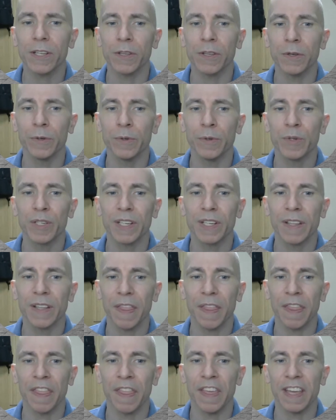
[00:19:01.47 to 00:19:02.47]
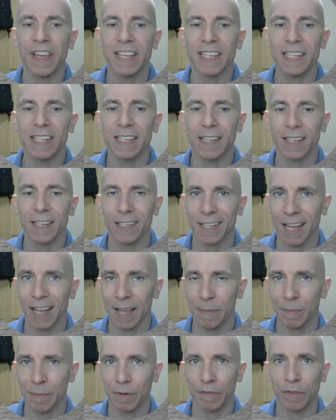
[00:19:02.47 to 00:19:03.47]
use this
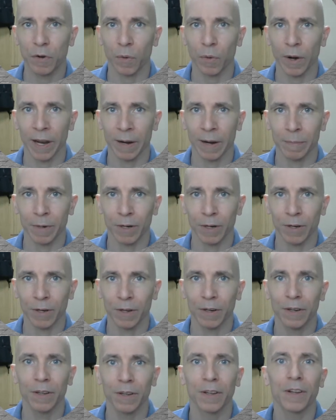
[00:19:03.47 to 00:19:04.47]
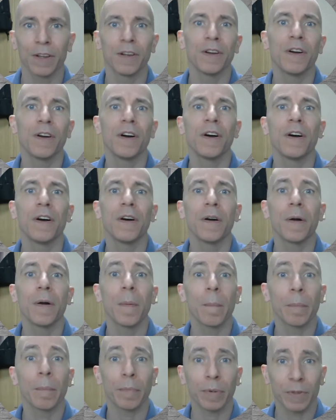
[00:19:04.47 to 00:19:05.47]
type of grammar,
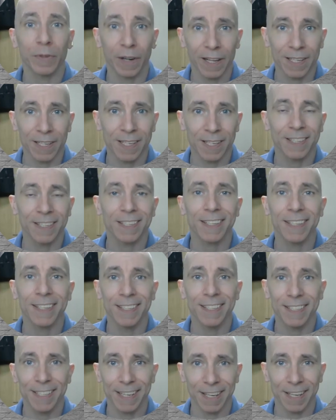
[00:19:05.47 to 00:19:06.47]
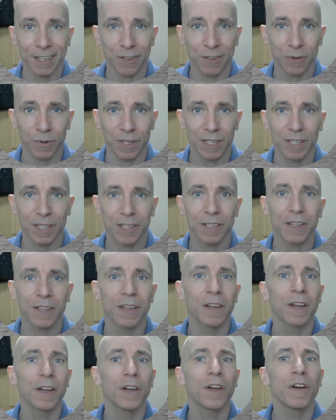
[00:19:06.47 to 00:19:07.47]
present continuous,
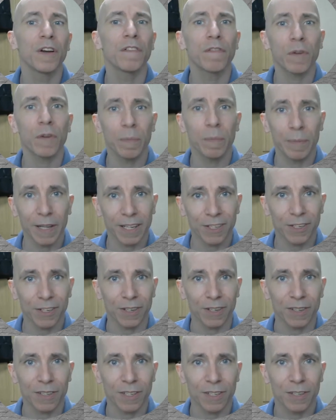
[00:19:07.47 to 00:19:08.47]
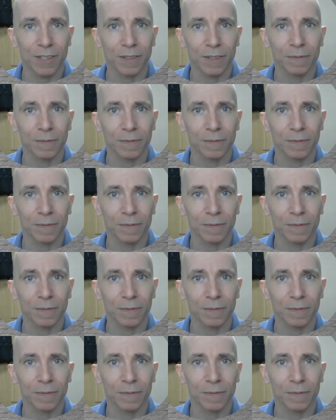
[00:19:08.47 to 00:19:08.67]
for pictures.